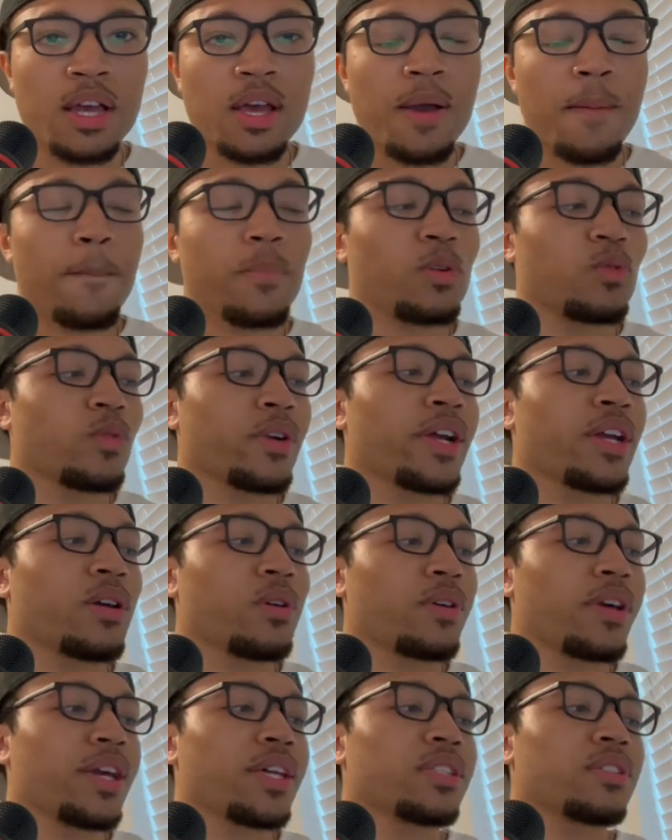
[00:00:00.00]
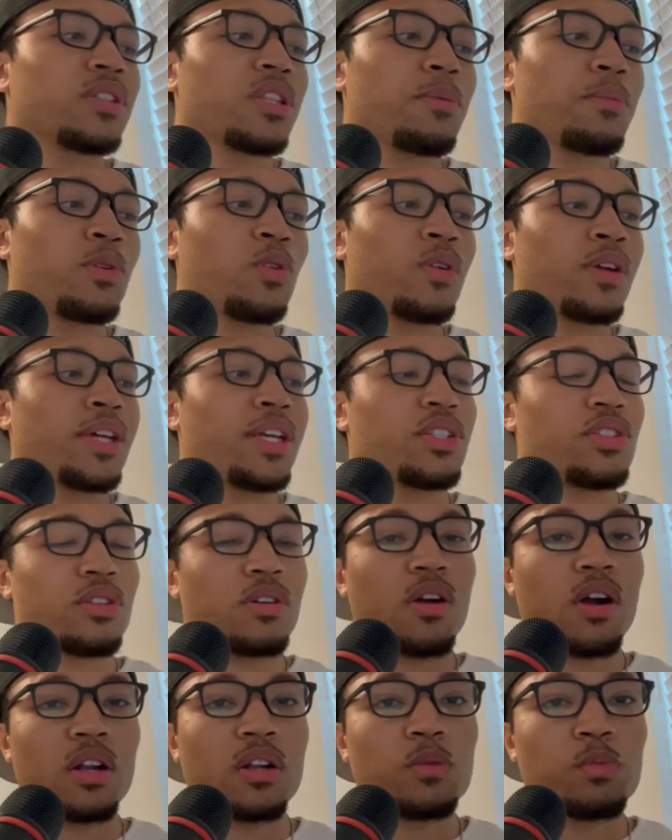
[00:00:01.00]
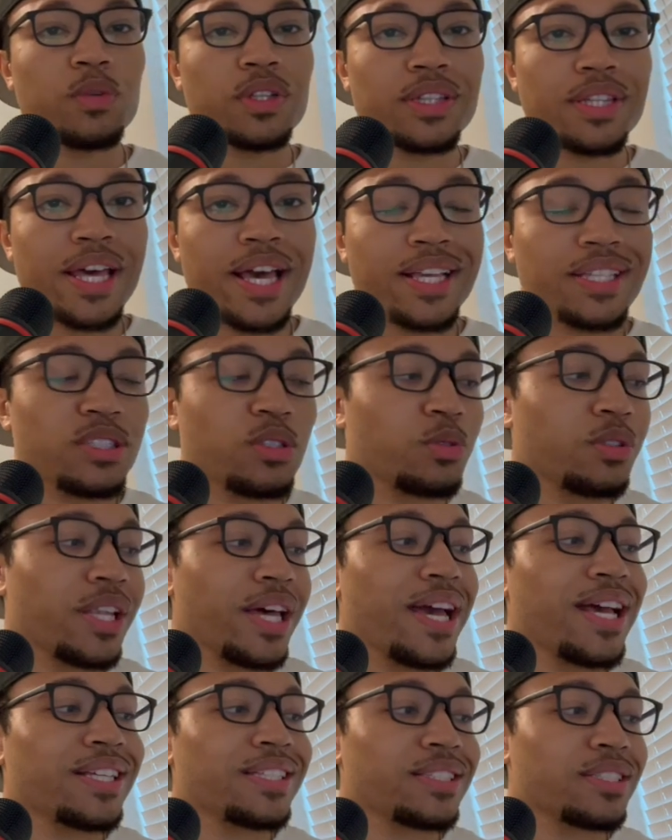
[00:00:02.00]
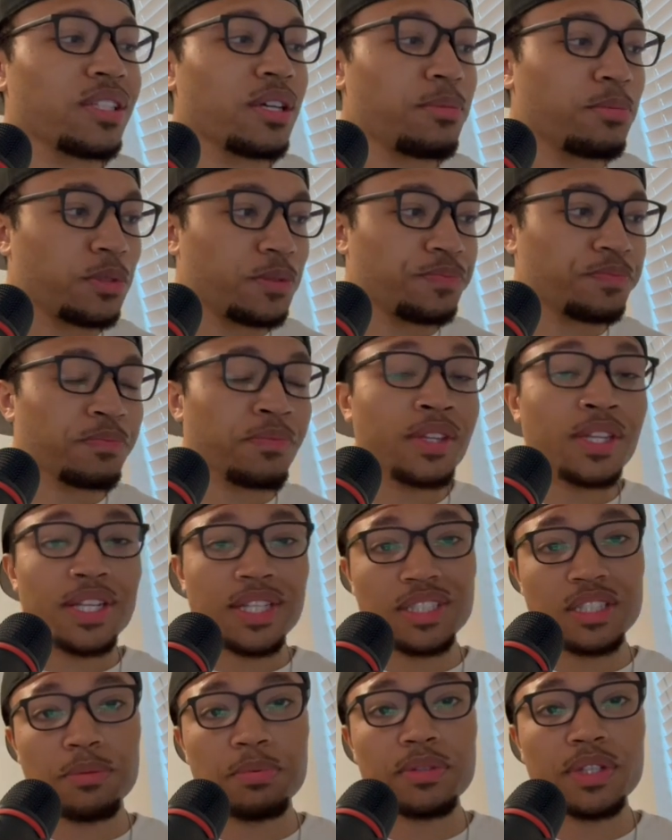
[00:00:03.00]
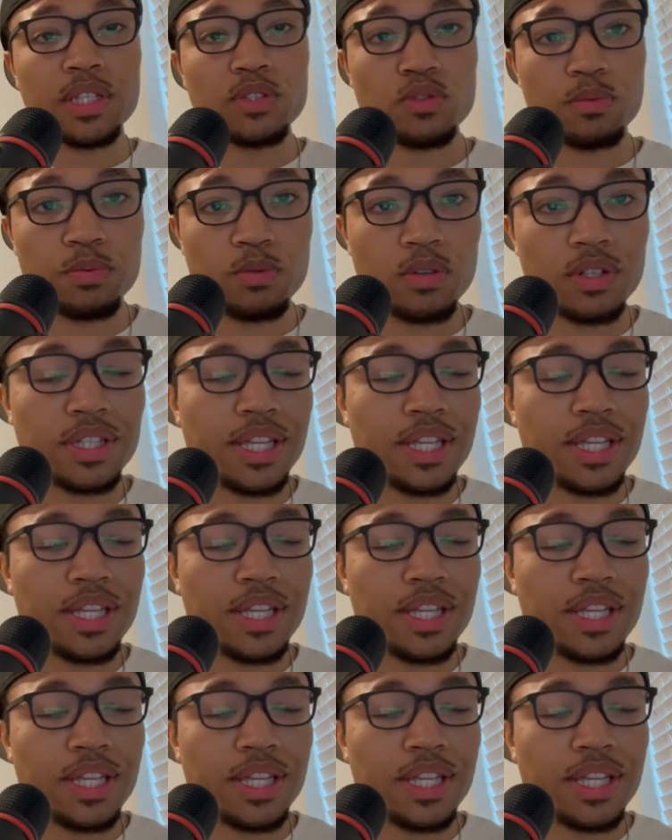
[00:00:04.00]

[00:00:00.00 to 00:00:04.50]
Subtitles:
Morant. Okay, so let me go ahead and get you caught up with that. So last summer, this is a police report.